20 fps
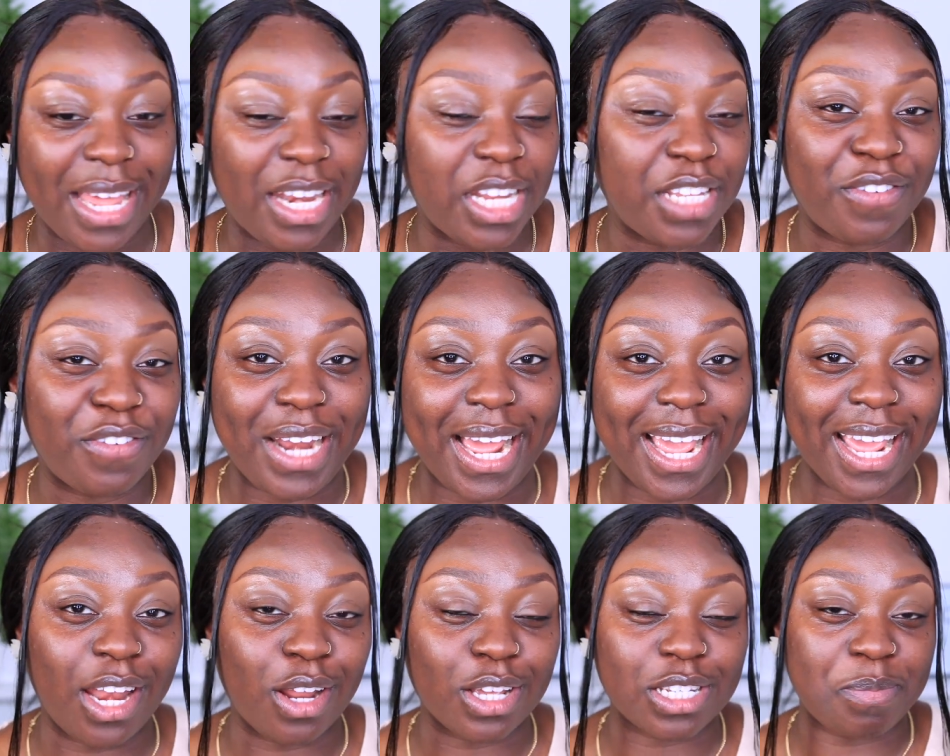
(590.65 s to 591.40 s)
I just feel
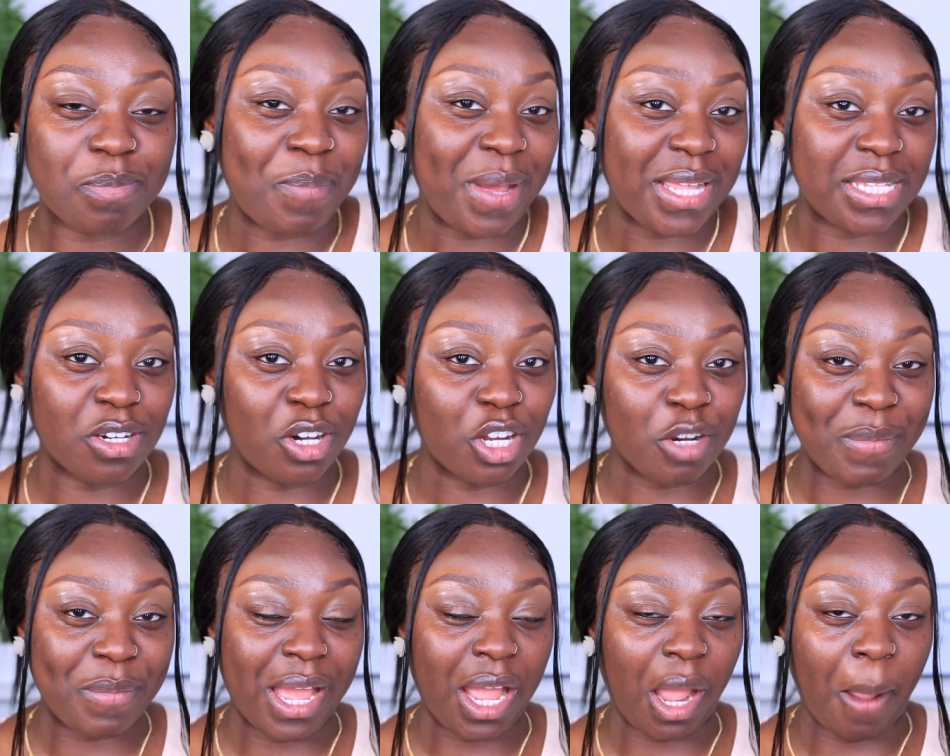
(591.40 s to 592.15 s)
like it looks better
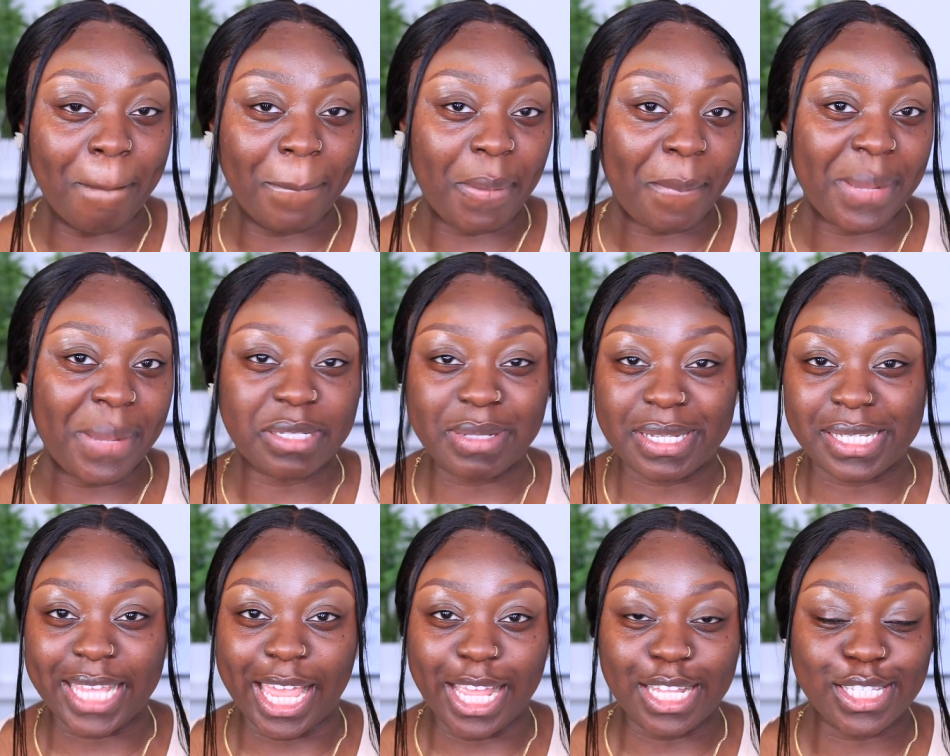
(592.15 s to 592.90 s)
on me and complements my
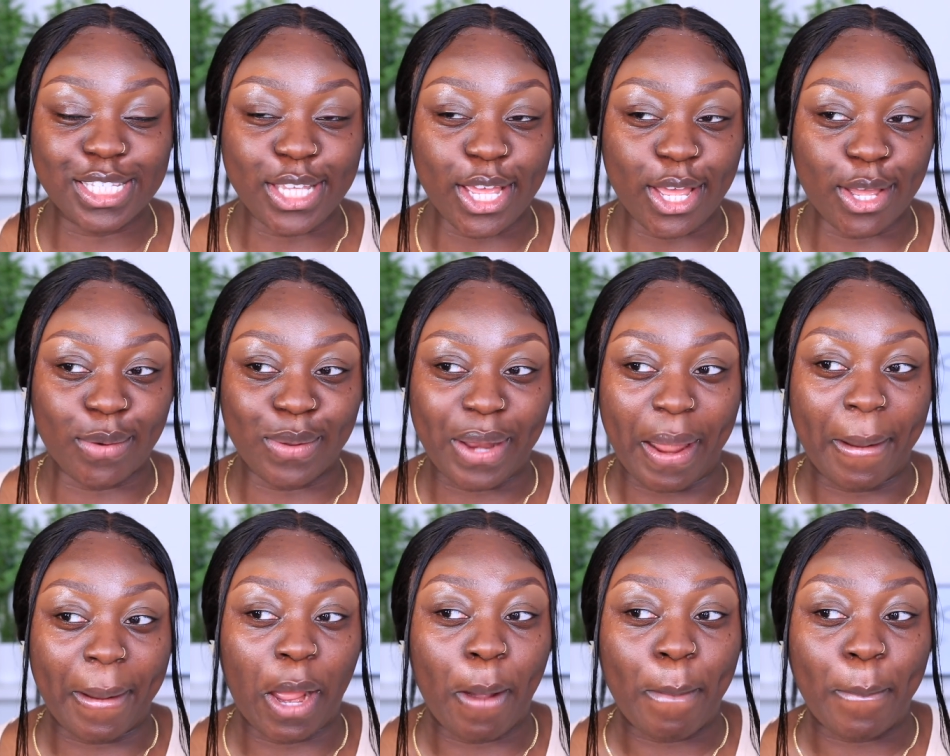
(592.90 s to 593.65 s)
skin tone
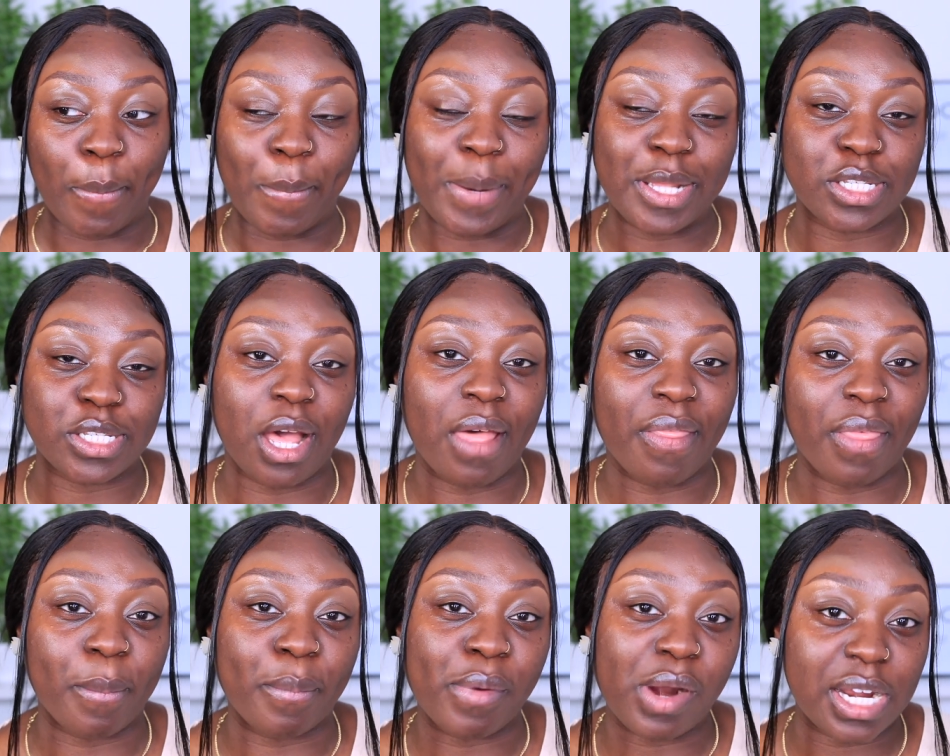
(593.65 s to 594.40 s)
and complements
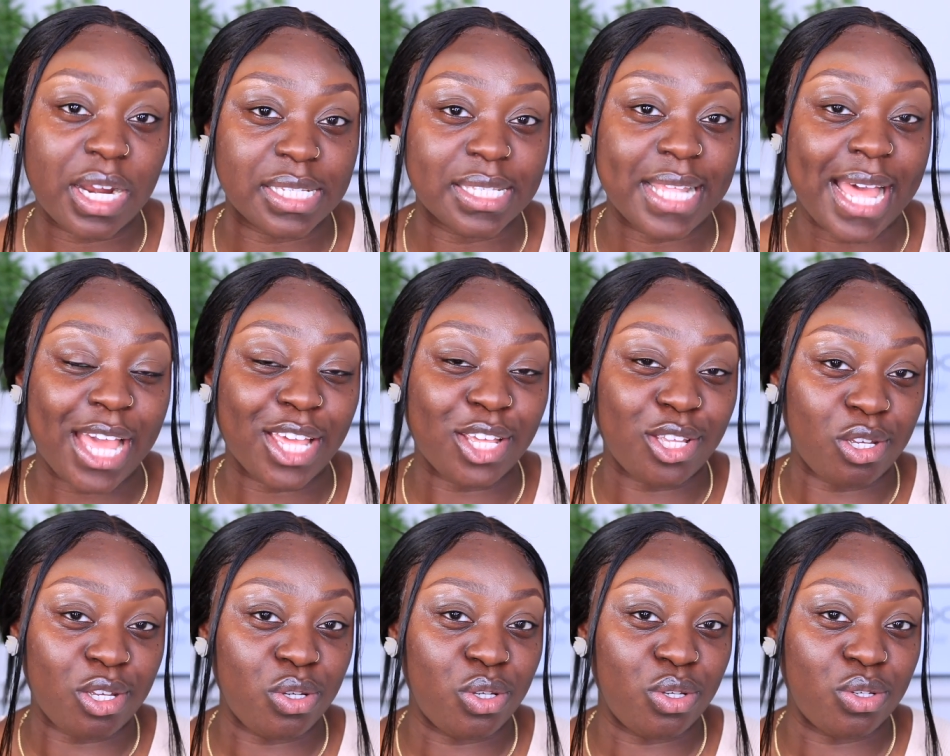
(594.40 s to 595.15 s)
other products that I
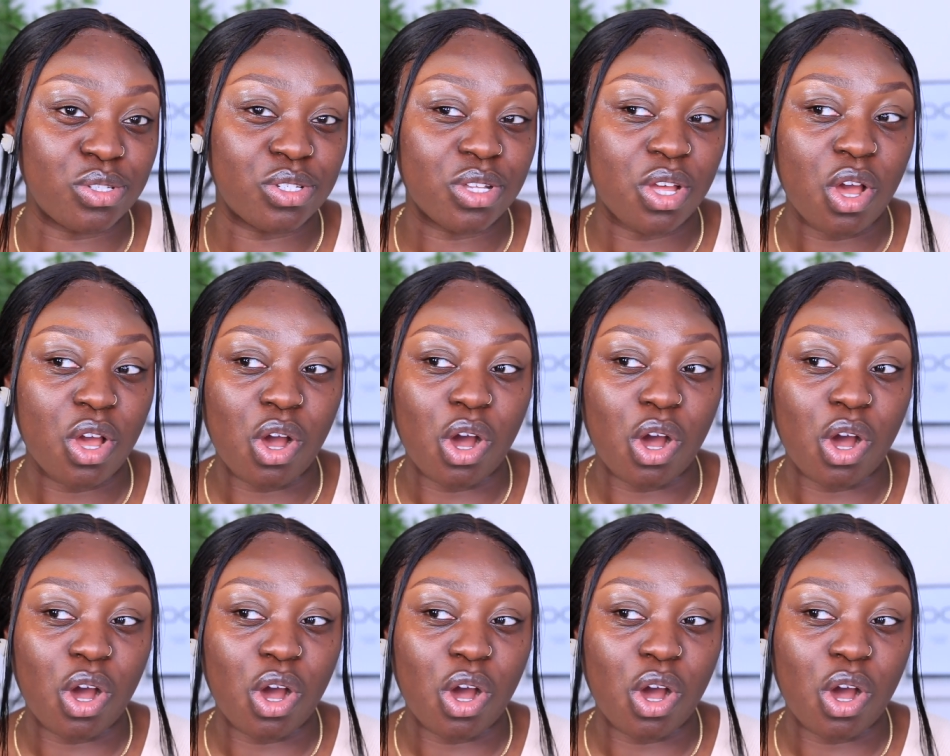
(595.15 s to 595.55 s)
use